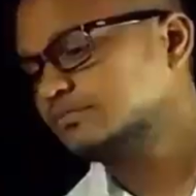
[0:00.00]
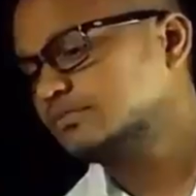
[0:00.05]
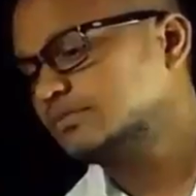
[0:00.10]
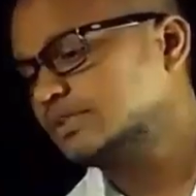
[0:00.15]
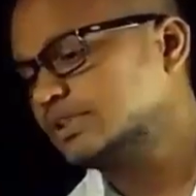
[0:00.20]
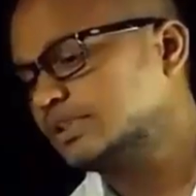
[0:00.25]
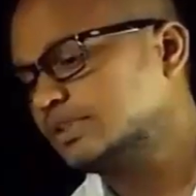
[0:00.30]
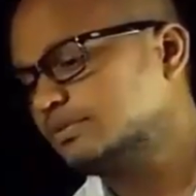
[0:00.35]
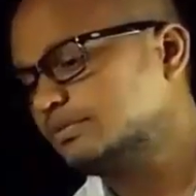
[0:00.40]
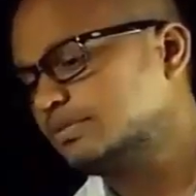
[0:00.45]

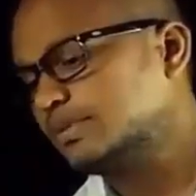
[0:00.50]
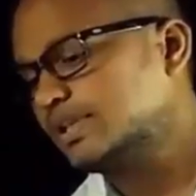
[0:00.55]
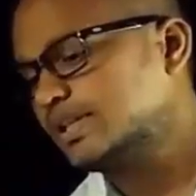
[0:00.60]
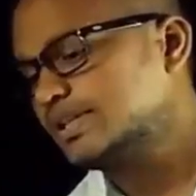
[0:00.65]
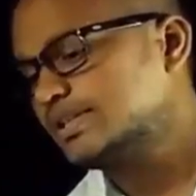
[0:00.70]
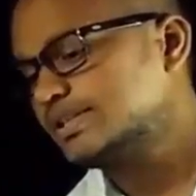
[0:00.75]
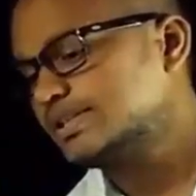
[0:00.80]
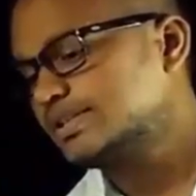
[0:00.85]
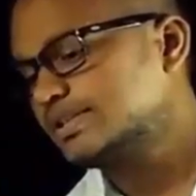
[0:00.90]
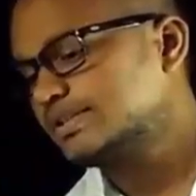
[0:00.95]
that
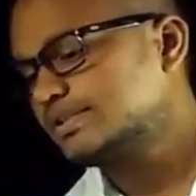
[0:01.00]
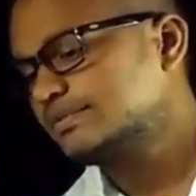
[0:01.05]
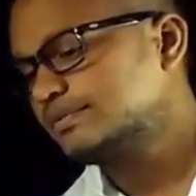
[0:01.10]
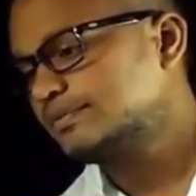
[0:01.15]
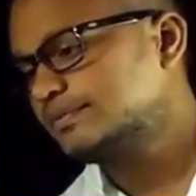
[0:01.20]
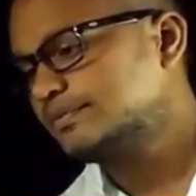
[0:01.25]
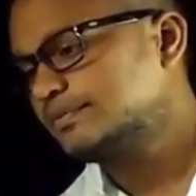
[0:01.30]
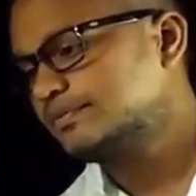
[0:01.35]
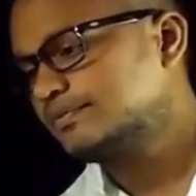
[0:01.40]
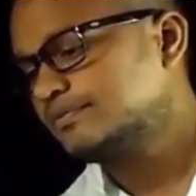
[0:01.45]
implies
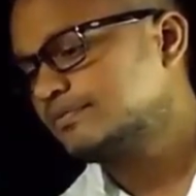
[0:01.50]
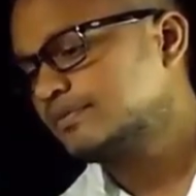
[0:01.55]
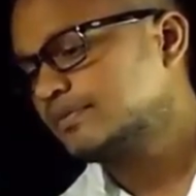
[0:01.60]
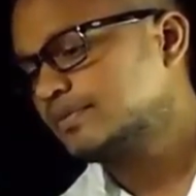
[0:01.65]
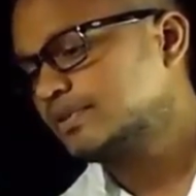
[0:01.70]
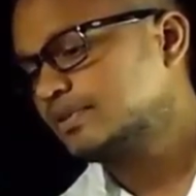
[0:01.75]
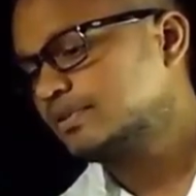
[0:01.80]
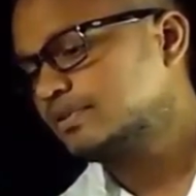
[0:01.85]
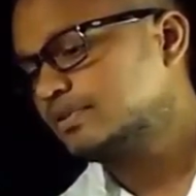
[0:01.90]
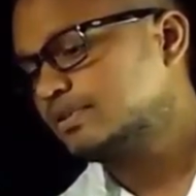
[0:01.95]

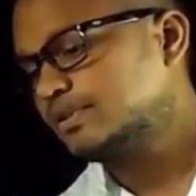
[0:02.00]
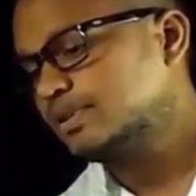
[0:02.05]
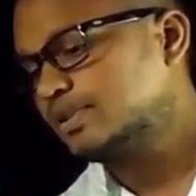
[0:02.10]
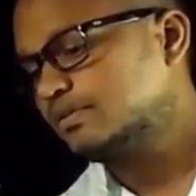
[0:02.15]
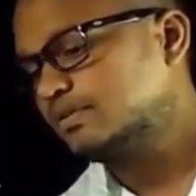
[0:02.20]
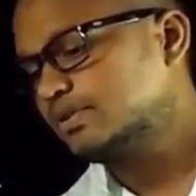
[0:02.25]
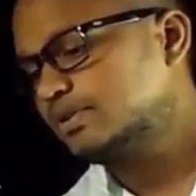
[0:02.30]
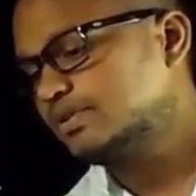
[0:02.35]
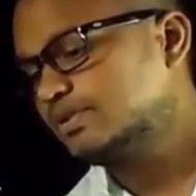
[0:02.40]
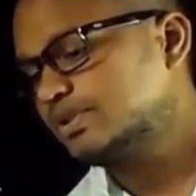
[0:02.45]

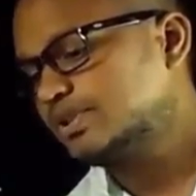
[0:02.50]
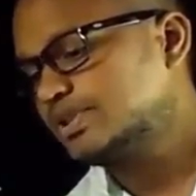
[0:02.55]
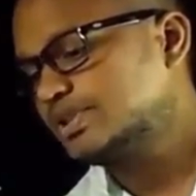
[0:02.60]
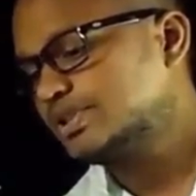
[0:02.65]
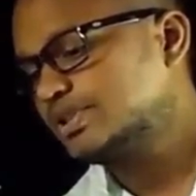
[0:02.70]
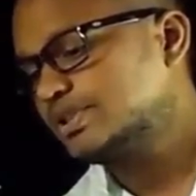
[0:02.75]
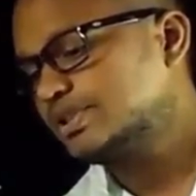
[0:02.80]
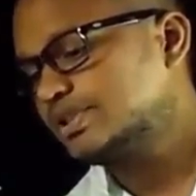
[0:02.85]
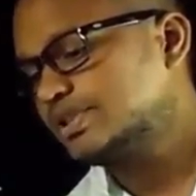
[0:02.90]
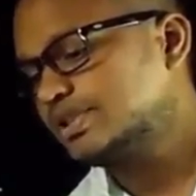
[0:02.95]

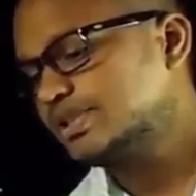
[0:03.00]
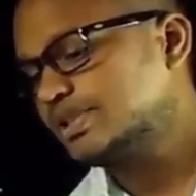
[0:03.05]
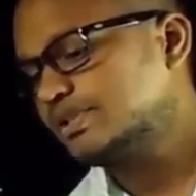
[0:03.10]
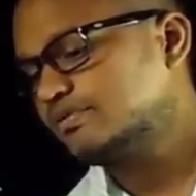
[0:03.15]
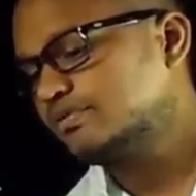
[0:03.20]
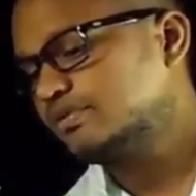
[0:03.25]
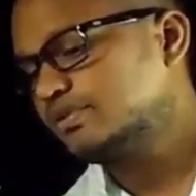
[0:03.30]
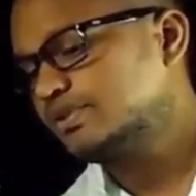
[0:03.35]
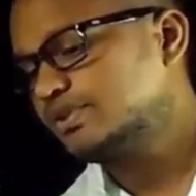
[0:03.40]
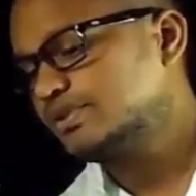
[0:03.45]
WH is
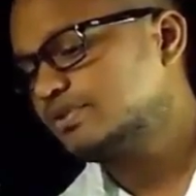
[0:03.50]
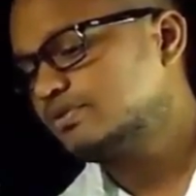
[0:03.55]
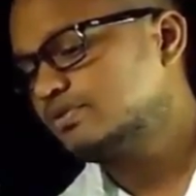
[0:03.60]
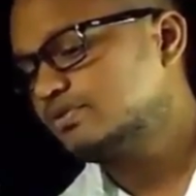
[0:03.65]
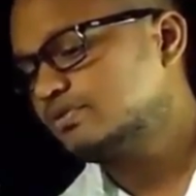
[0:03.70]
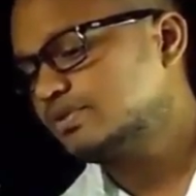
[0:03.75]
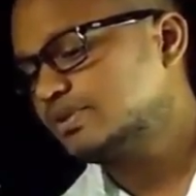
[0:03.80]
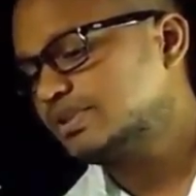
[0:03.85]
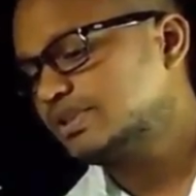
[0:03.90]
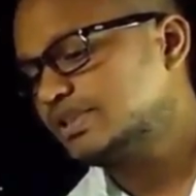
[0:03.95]
equal
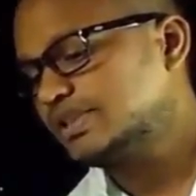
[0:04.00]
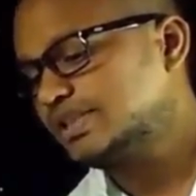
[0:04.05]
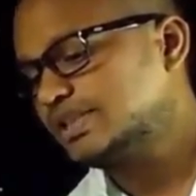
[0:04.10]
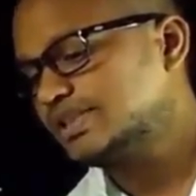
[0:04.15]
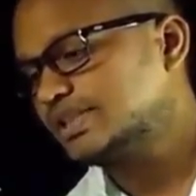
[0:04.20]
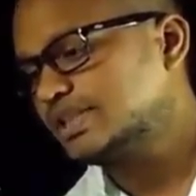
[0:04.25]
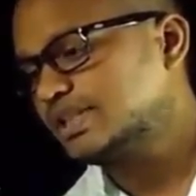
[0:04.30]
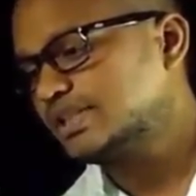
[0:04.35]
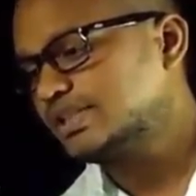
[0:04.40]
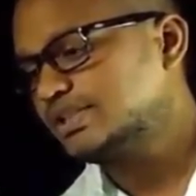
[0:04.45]
to
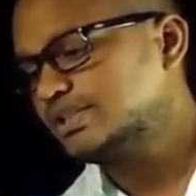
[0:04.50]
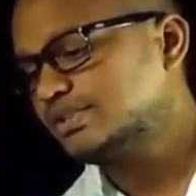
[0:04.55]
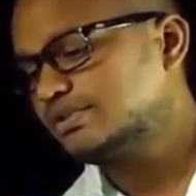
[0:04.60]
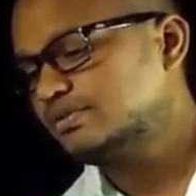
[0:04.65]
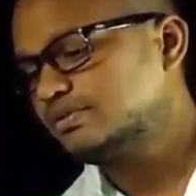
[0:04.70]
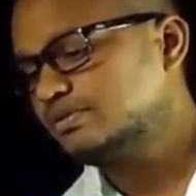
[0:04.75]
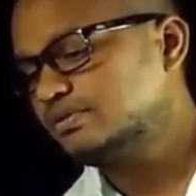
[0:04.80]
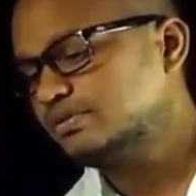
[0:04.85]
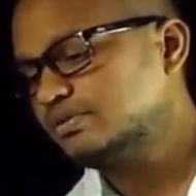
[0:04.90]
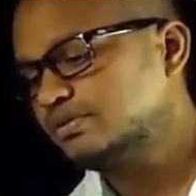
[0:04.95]
eta
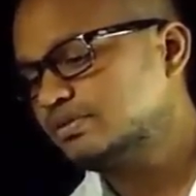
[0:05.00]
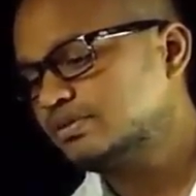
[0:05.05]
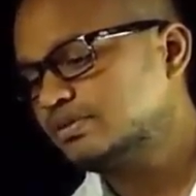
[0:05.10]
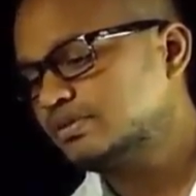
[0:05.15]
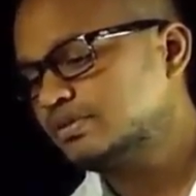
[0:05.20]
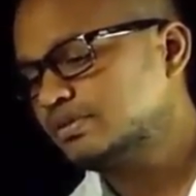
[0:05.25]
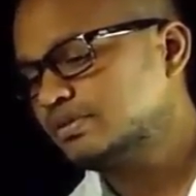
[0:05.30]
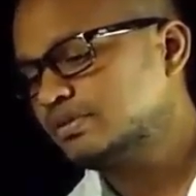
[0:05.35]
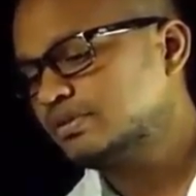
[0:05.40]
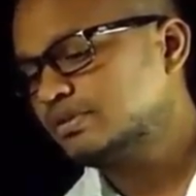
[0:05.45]
into
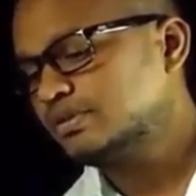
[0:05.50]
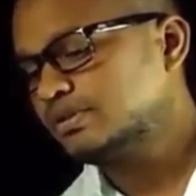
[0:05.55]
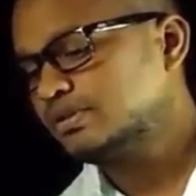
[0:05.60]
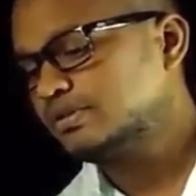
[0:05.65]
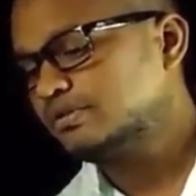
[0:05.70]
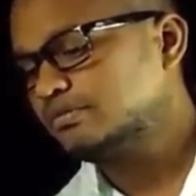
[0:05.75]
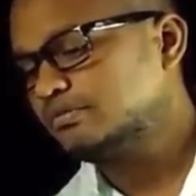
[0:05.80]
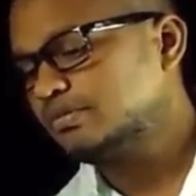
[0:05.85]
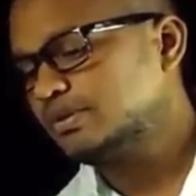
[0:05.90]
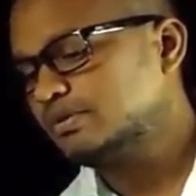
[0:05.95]

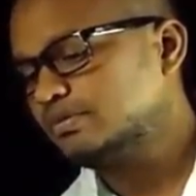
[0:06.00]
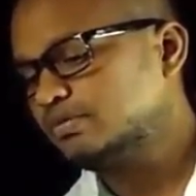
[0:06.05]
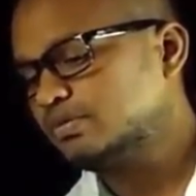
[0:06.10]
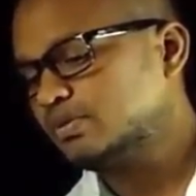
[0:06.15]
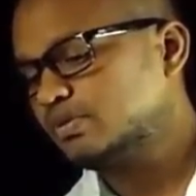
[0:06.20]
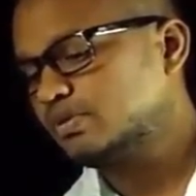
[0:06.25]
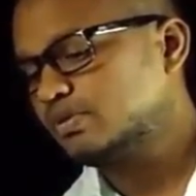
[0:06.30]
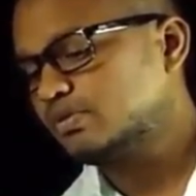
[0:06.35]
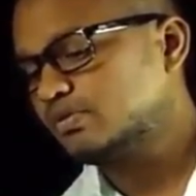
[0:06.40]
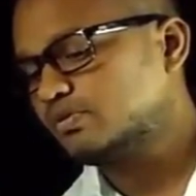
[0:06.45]
B
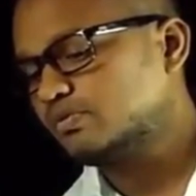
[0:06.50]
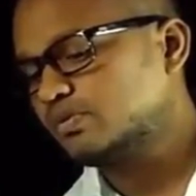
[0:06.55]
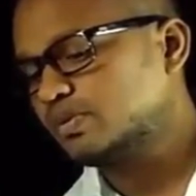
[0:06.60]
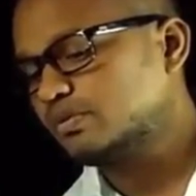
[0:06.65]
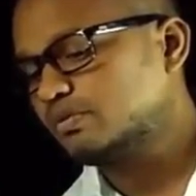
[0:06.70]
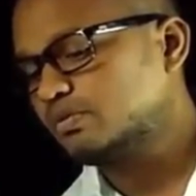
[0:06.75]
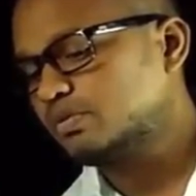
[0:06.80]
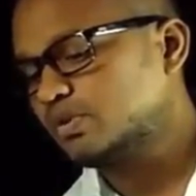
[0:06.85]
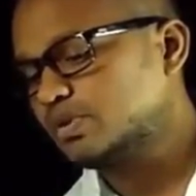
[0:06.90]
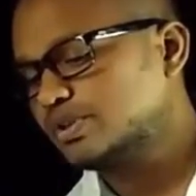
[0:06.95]
power
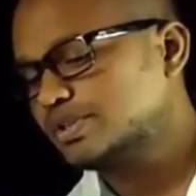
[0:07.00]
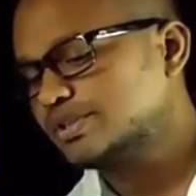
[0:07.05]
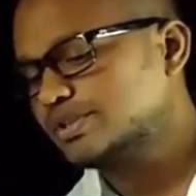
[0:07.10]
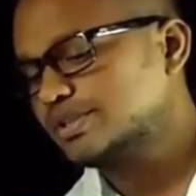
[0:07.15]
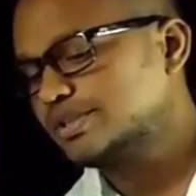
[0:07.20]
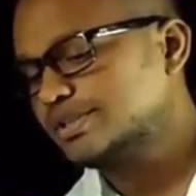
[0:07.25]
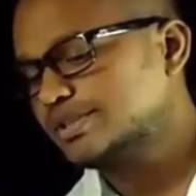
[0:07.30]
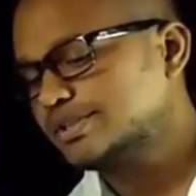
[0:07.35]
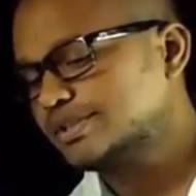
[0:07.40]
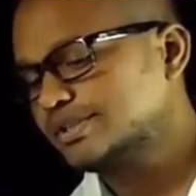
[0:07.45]

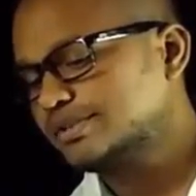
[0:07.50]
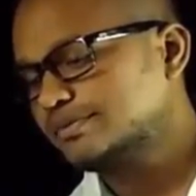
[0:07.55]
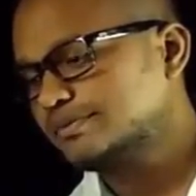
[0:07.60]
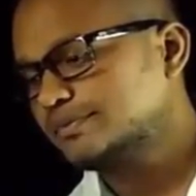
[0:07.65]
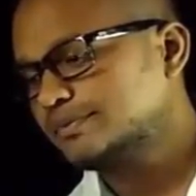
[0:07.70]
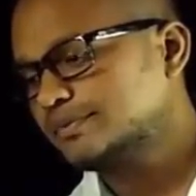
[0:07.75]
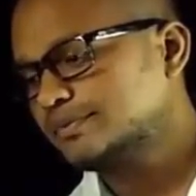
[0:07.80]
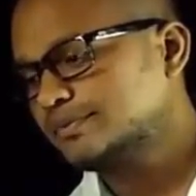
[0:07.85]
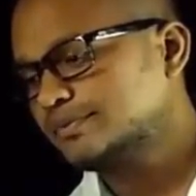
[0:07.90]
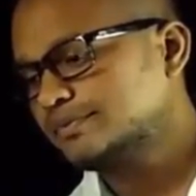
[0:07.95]
1.6
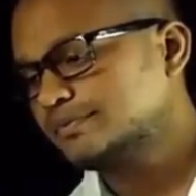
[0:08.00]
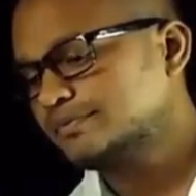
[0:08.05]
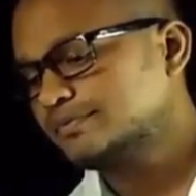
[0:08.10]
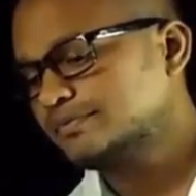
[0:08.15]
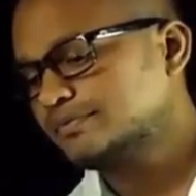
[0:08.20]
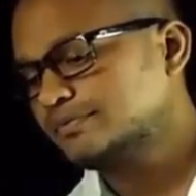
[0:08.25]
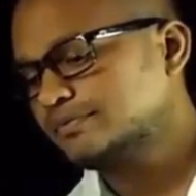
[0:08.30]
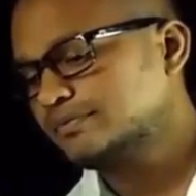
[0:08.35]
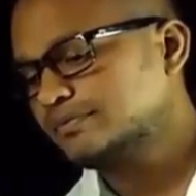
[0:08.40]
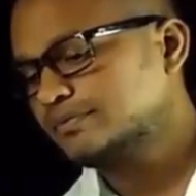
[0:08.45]

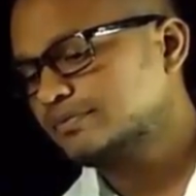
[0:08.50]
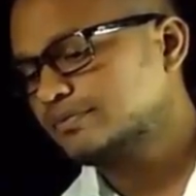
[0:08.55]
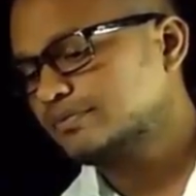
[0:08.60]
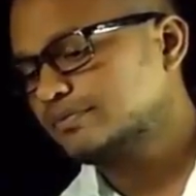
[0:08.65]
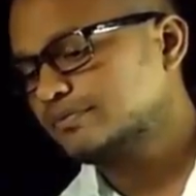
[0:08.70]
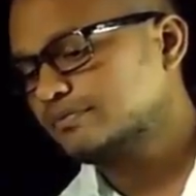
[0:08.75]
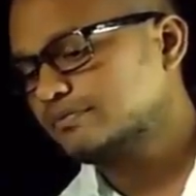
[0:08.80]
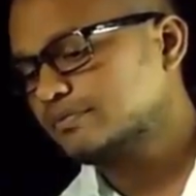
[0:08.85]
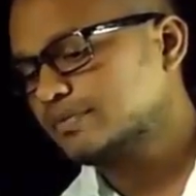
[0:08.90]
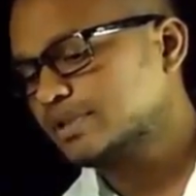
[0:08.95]

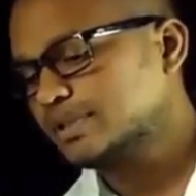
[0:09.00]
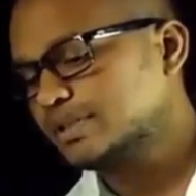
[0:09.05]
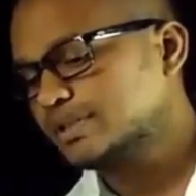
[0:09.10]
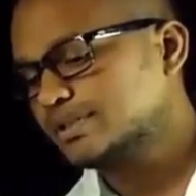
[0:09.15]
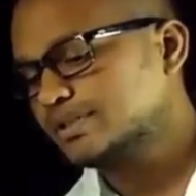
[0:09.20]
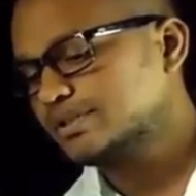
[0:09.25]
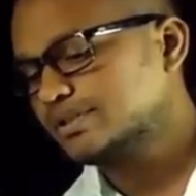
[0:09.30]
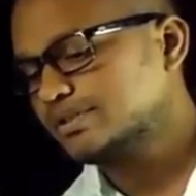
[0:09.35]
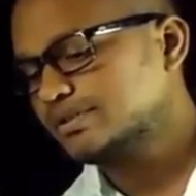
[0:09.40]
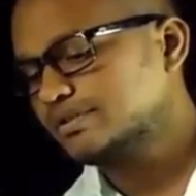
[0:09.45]

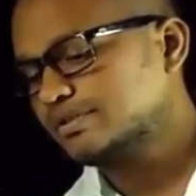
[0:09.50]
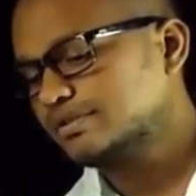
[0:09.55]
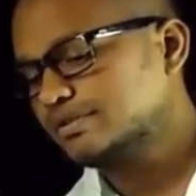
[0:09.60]
max